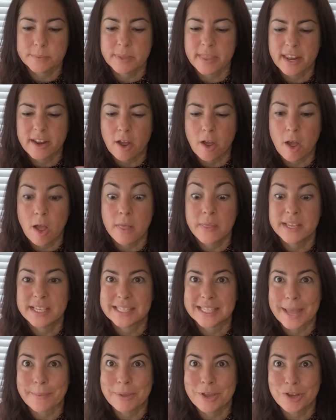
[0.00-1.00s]
and then all
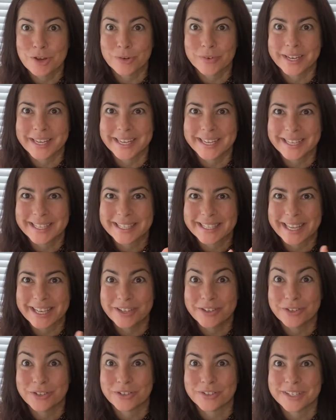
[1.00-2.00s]
these yummy greens and
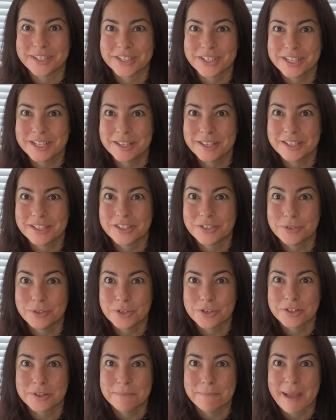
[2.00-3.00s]

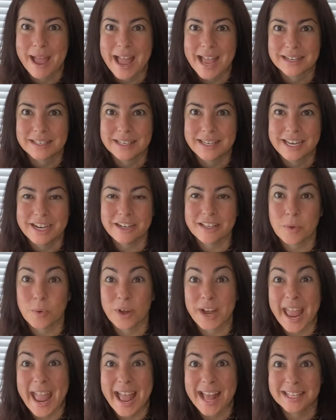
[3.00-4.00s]
nutrition packed in here. And then
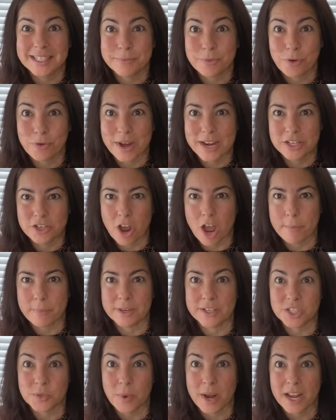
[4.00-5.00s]
we're gonna add some great
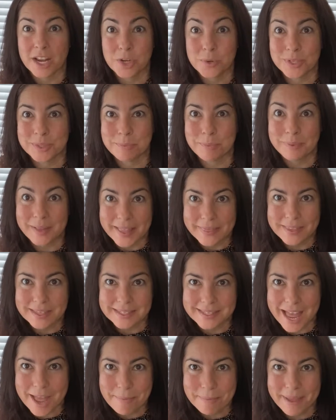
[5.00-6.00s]
toppings. So what I'm gonna do is blend
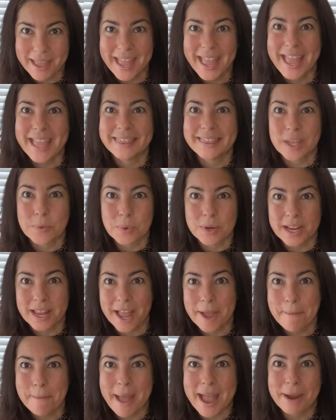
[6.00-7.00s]
this up. Then we're gonna
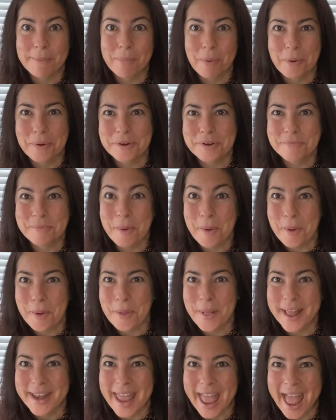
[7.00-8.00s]
come back, pour in a
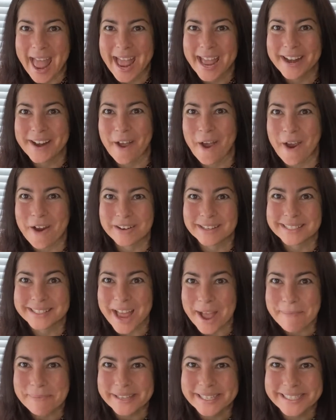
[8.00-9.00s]
bowl, and add our
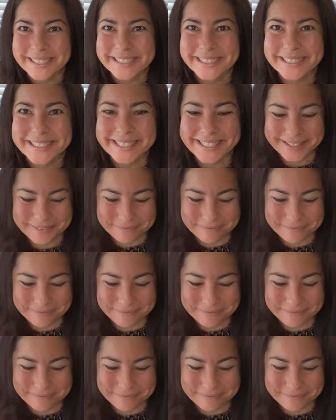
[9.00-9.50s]
toppings.